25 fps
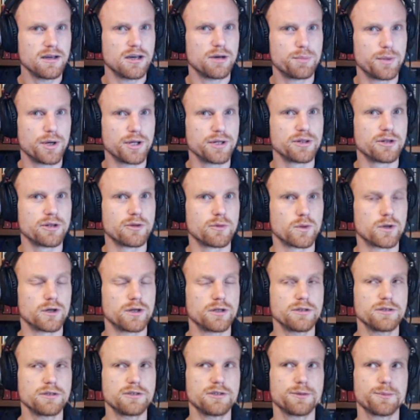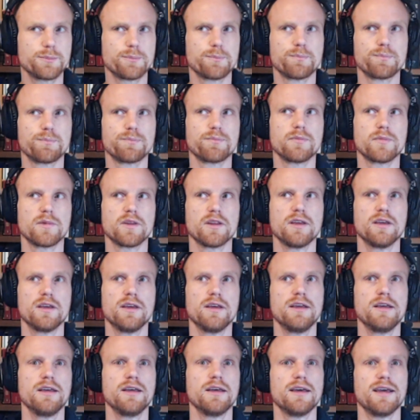upon the world,
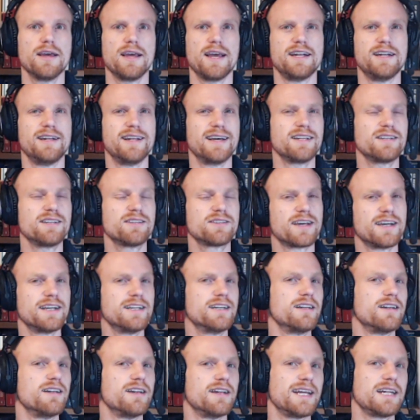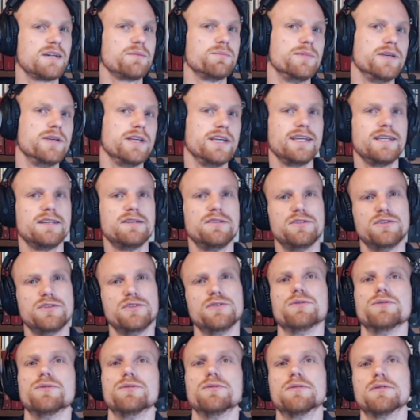and that kind of led me
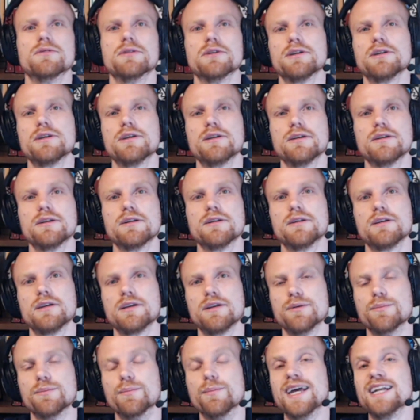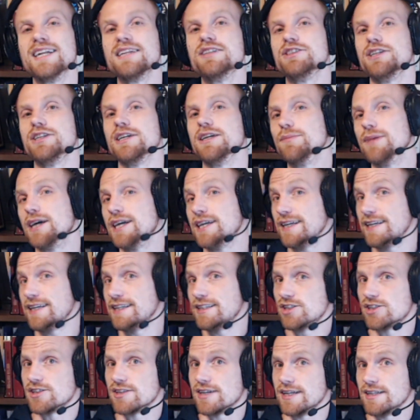into managing my
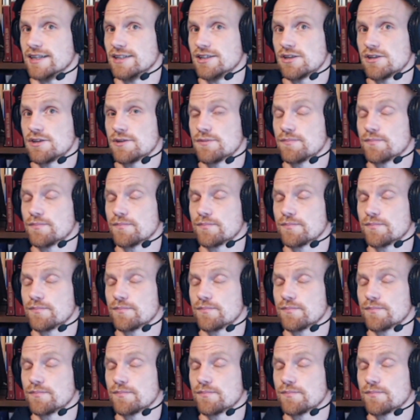insights.